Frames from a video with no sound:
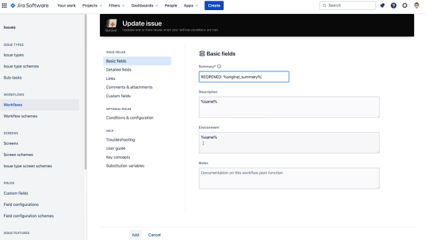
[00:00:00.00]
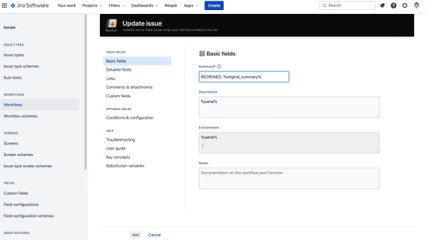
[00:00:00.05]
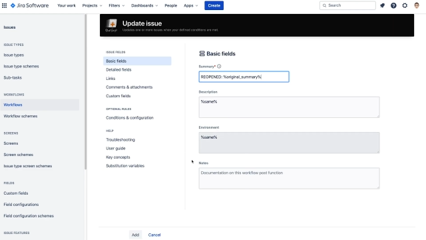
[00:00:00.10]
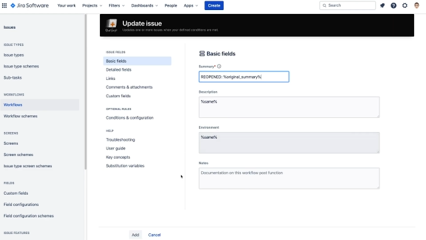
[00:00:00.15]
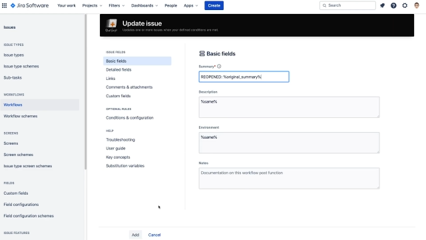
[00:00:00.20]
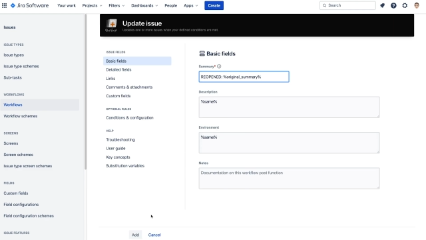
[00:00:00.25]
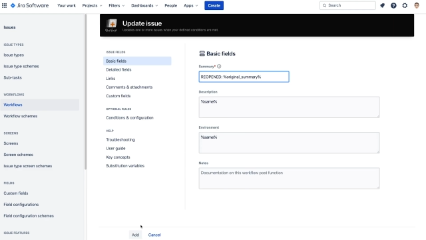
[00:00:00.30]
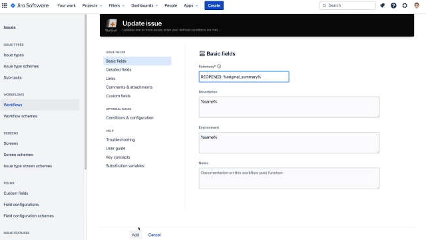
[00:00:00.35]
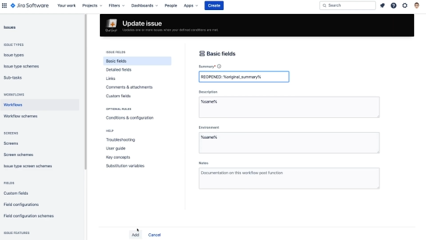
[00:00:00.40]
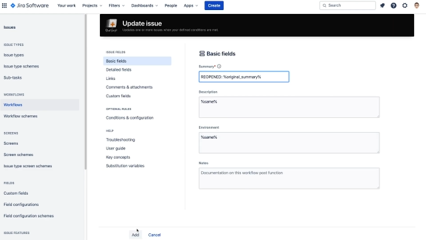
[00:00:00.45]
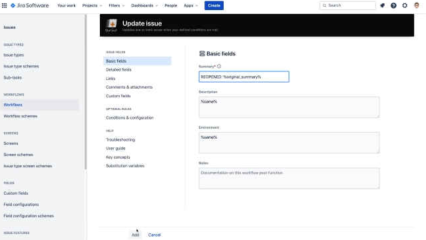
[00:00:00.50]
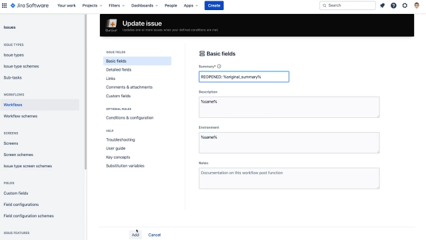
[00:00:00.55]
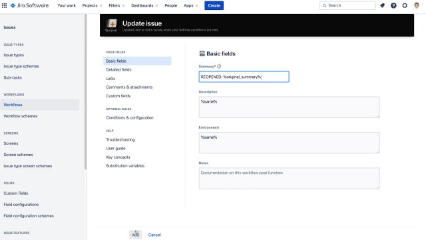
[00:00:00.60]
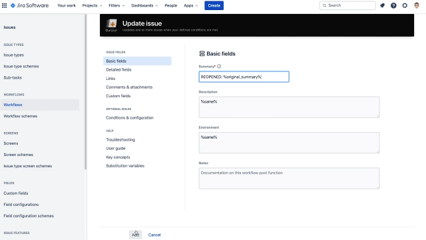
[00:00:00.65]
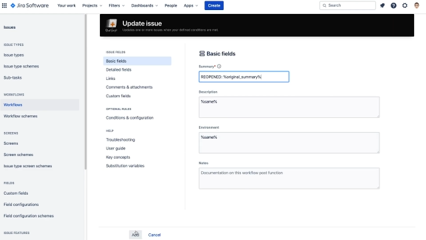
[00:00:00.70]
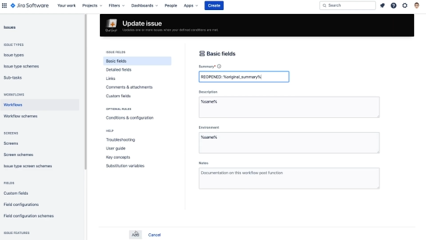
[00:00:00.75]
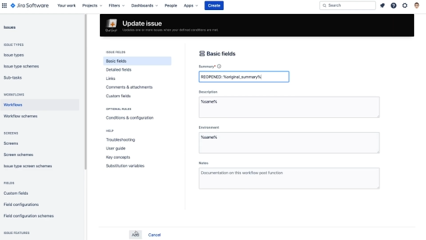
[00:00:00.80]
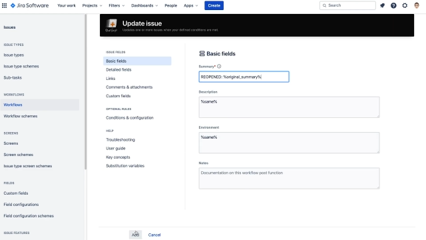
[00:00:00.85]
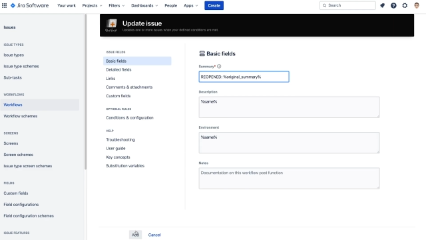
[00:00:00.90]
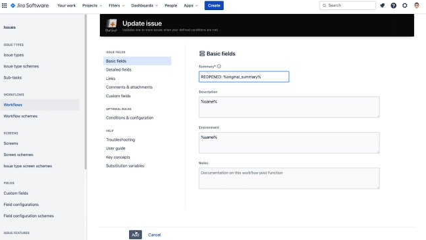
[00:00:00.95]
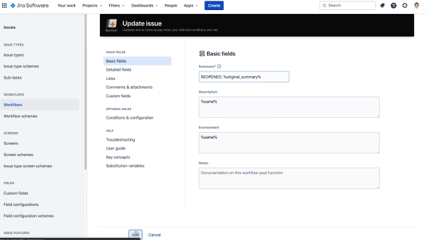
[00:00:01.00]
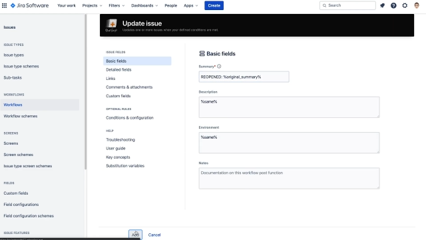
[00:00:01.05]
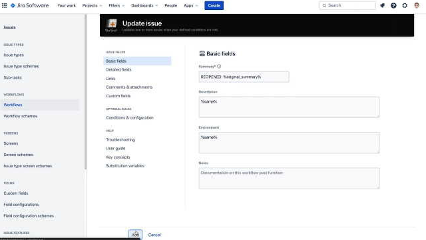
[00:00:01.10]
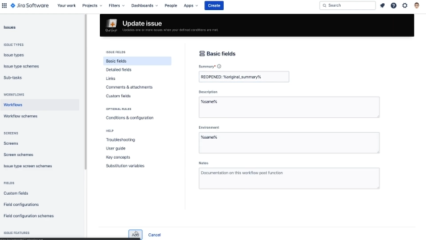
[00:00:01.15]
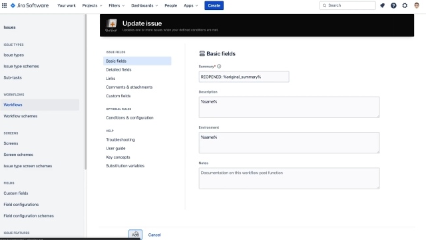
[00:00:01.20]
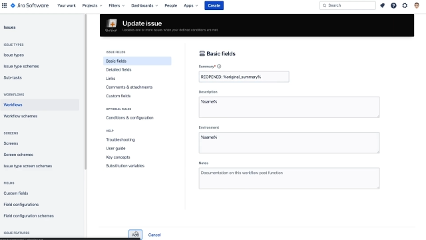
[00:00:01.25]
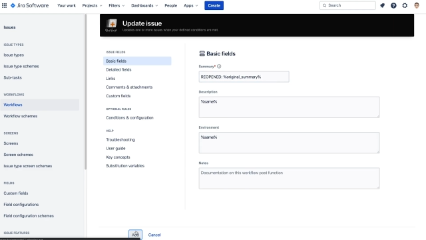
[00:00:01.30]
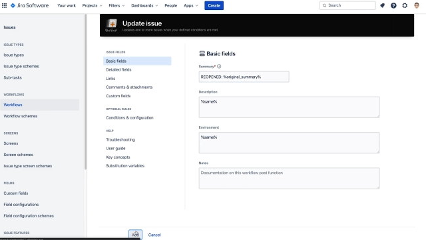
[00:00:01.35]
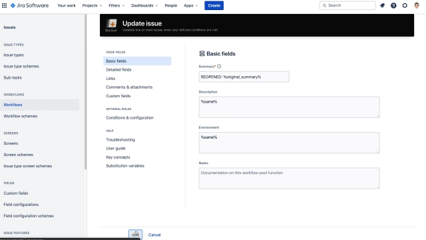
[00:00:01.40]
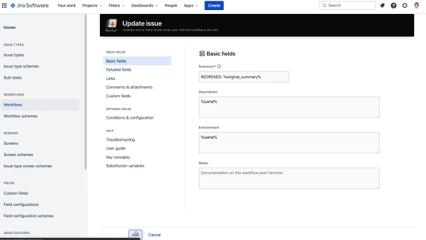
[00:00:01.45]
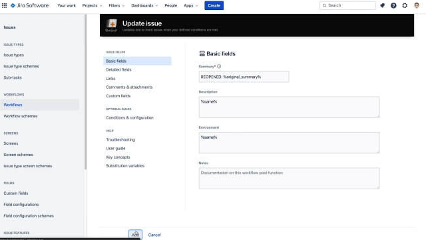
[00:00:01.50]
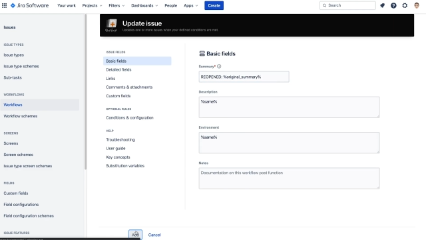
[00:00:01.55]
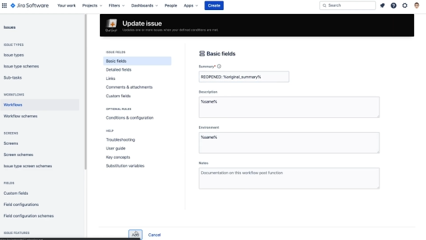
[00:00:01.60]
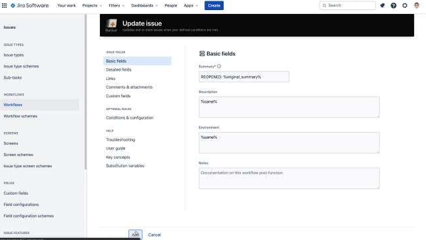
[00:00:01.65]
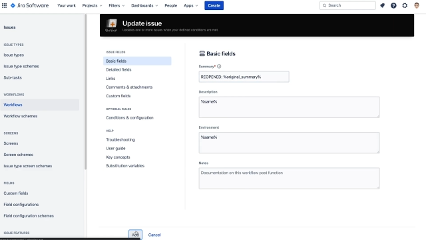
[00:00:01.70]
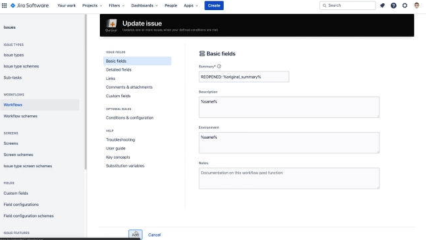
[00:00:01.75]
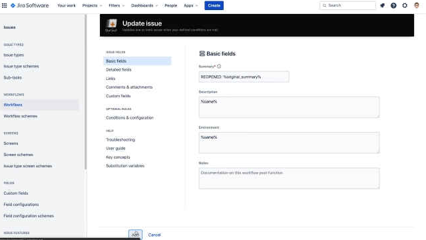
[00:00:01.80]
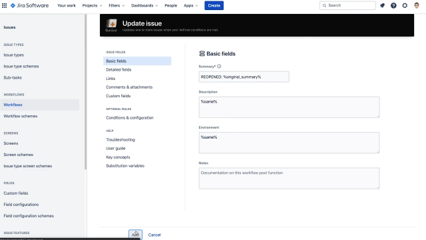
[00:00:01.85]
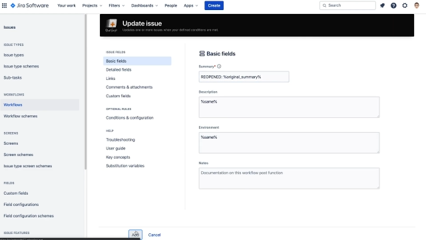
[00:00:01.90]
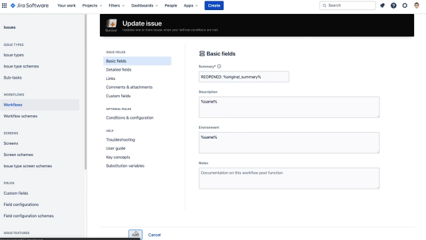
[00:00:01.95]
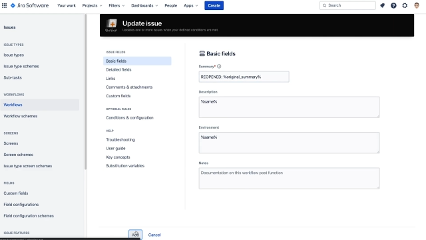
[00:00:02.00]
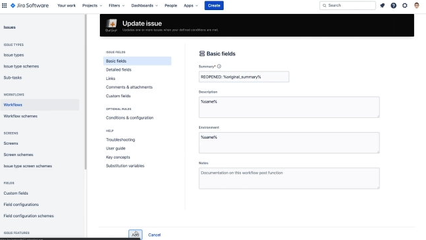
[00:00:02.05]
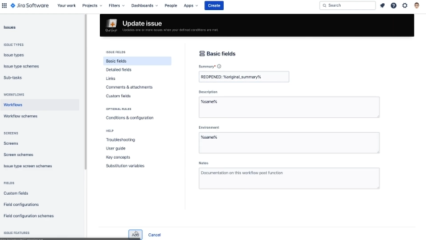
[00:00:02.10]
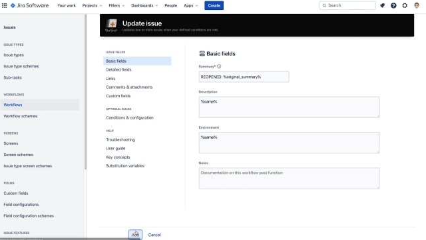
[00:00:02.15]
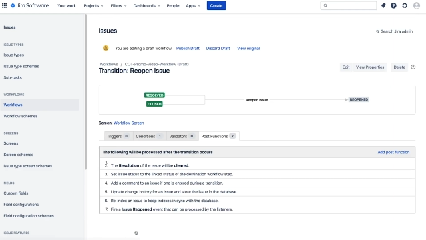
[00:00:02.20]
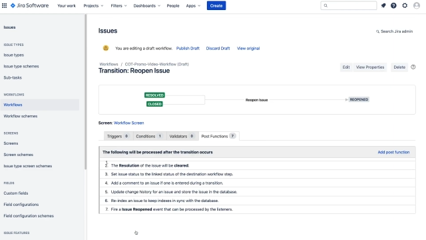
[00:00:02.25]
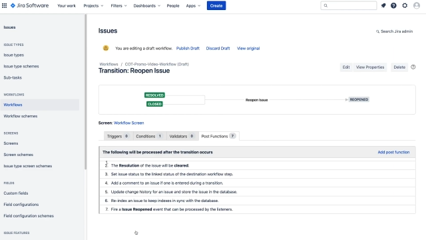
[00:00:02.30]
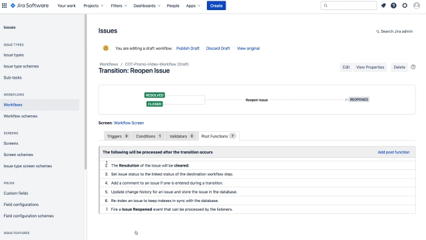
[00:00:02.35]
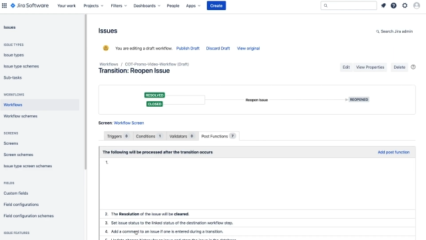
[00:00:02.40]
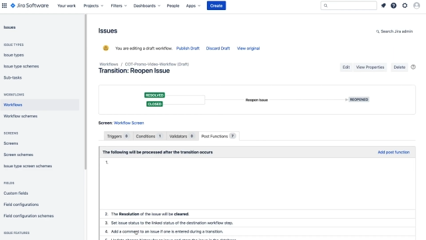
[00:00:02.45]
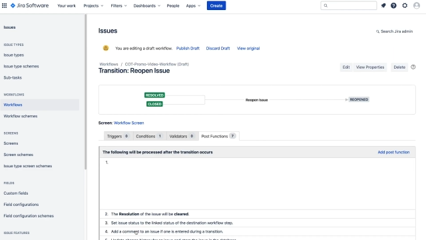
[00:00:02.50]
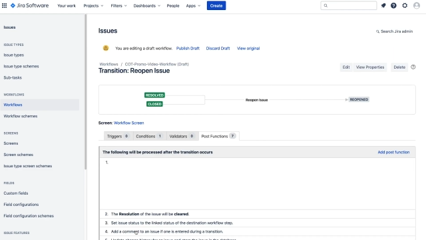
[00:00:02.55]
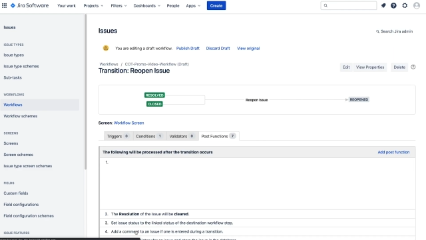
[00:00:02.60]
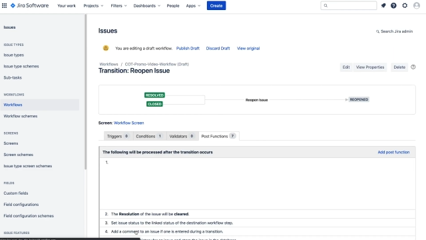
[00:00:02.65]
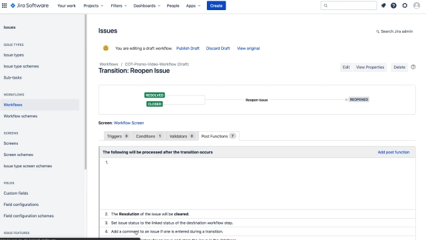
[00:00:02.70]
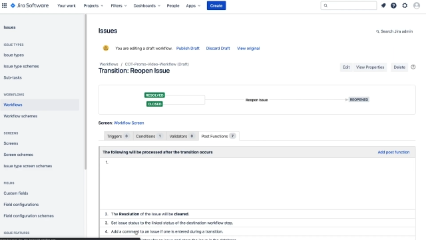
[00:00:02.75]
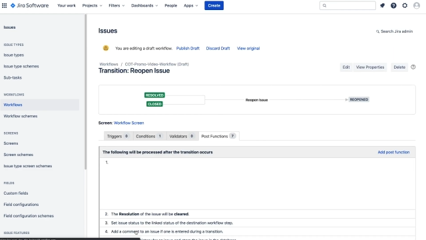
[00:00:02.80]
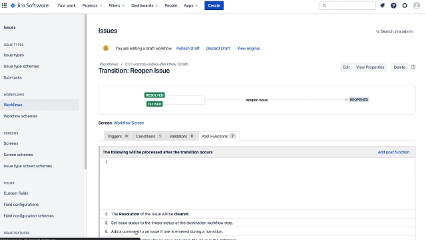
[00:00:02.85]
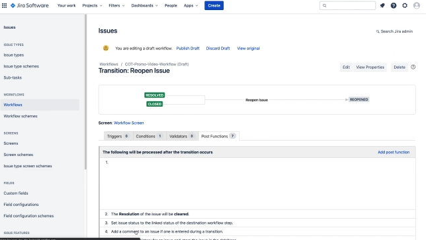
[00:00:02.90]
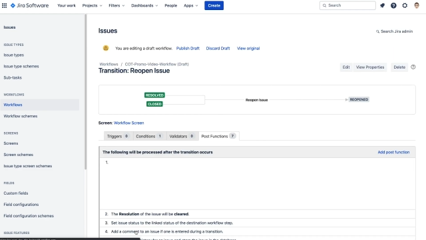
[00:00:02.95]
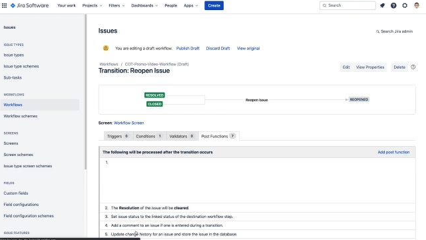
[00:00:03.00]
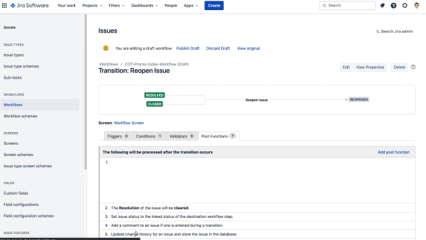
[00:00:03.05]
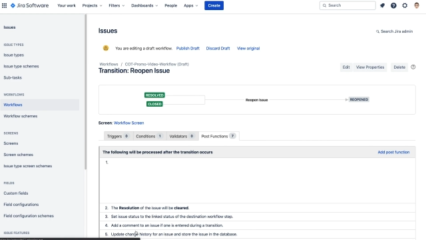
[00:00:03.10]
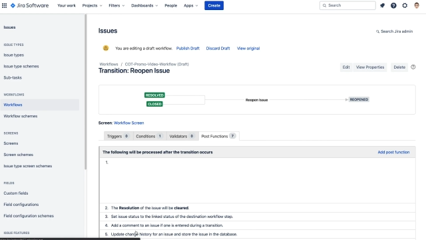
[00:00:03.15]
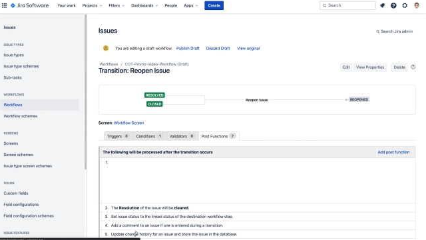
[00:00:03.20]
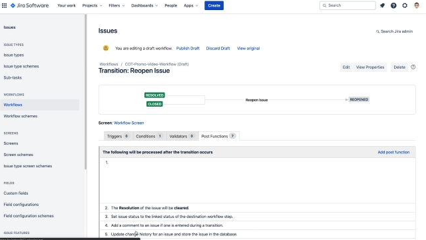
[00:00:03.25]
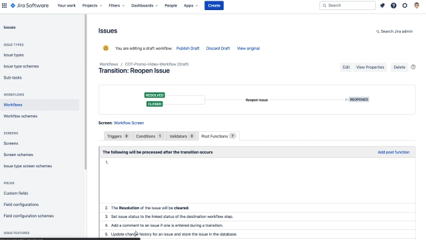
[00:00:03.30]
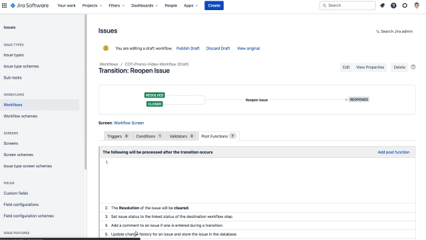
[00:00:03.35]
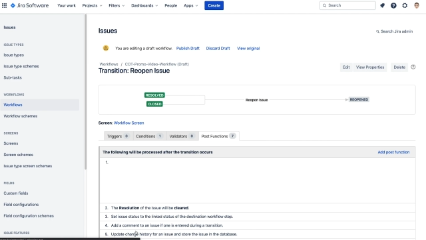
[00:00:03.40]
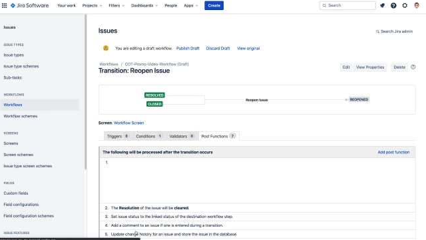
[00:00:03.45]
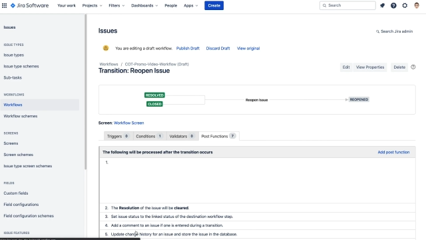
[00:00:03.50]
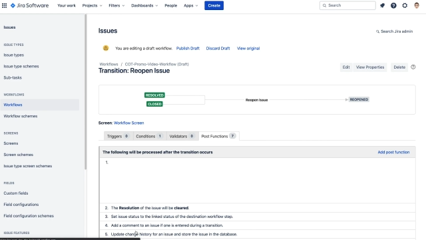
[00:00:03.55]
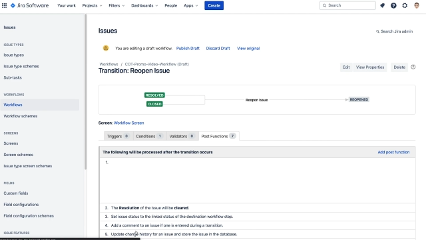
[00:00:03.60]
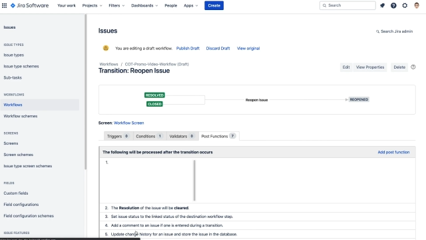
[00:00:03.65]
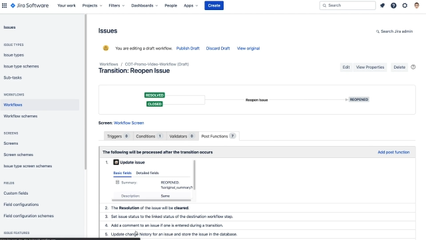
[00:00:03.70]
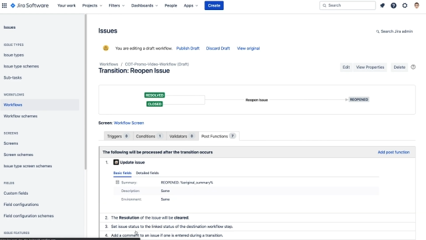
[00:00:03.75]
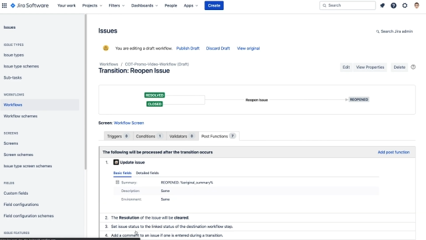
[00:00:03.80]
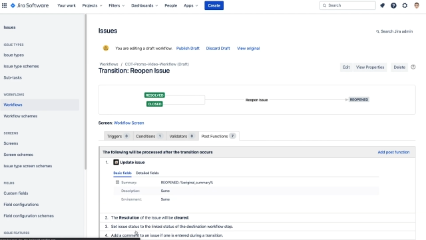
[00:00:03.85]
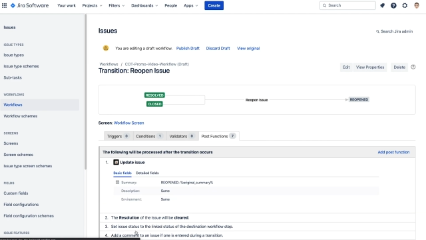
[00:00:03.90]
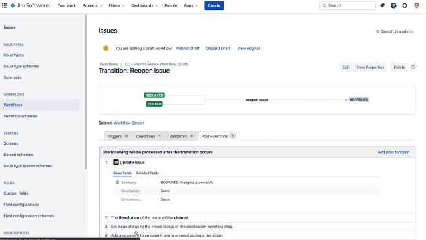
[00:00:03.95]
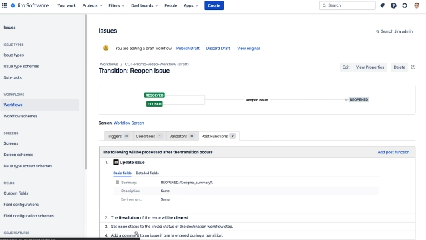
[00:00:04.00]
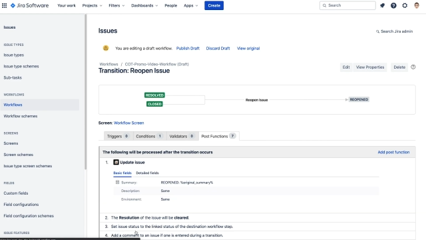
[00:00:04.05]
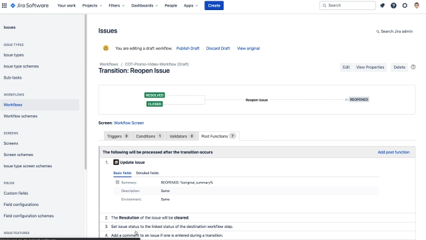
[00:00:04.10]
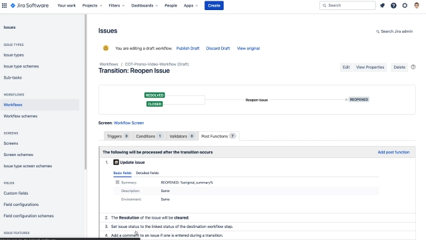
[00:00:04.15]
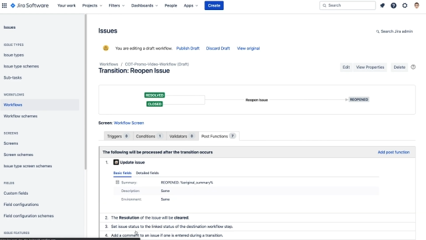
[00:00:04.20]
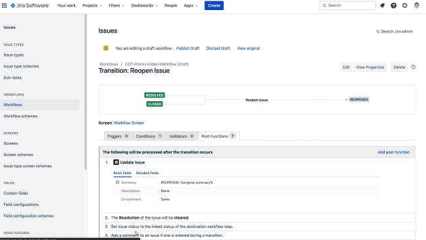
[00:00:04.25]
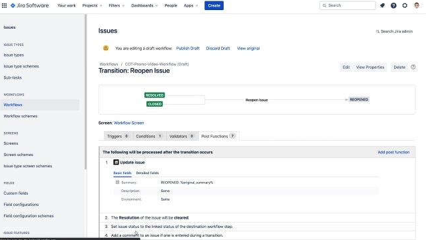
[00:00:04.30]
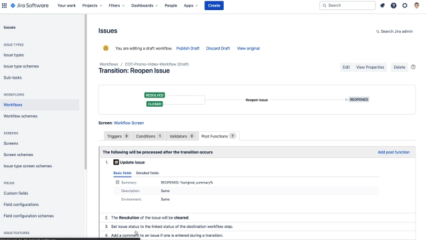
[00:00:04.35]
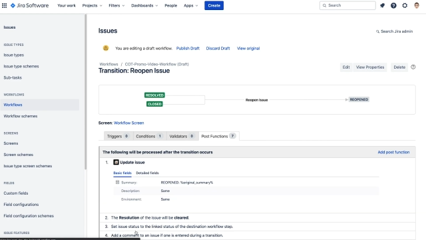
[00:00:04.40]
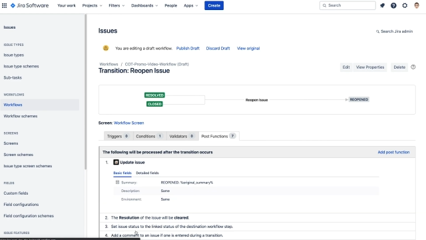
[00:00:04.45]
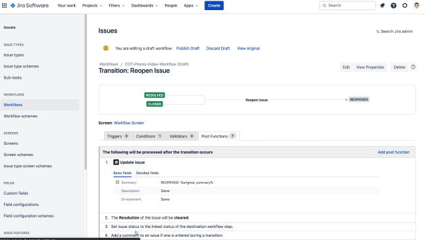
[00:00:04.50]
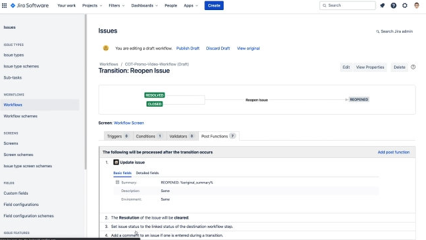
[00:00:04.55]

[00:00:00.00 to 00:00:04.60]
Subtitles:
Nobody's mouth can be seen.